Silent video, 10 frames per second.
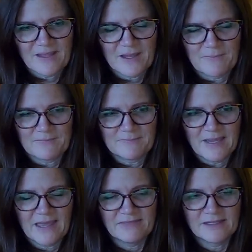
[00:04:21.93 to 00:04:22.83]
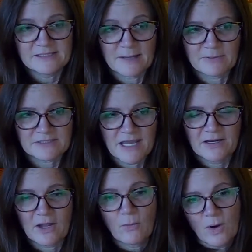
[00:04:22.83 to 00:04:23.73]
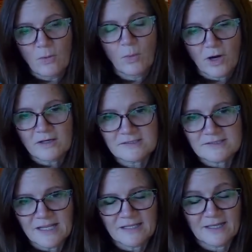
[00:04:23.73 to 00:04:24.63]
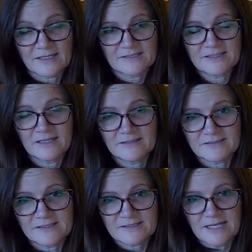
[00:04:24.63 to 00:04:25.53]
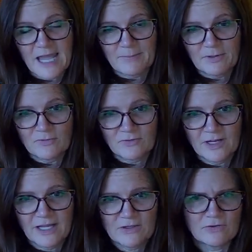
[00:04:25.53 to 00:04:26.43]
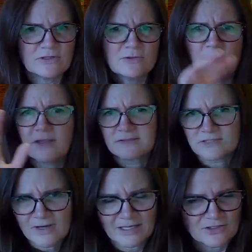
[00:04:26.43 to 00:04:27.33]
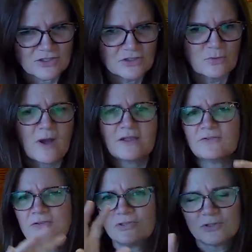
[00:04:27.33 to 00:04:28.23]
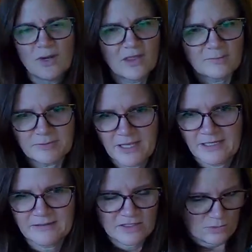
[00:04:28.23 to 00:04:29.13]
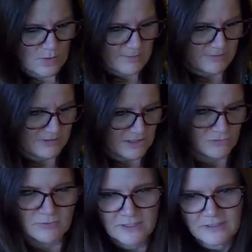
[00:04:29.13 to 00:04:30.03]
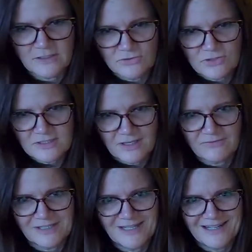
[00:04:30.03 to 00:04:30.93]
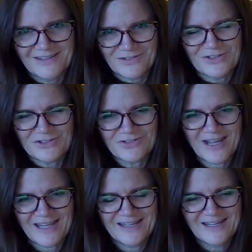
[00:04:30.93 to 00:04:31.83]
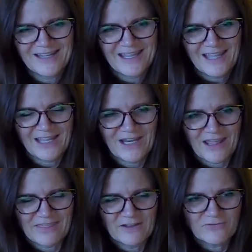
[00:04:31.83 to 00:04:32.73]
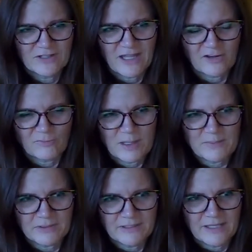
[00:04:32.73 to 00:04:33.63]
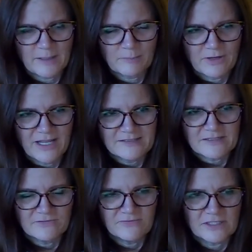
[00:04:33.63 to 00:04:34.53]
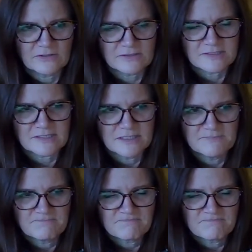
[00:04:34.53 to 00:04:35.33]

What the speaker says: and then double down on what works. And like I said, that doesn't happen overnight. You can do all the strategy you want. You can do all the planning that you want, but then you just have to get out there and try it. And I think for a lot of people, a lot of brands, it feels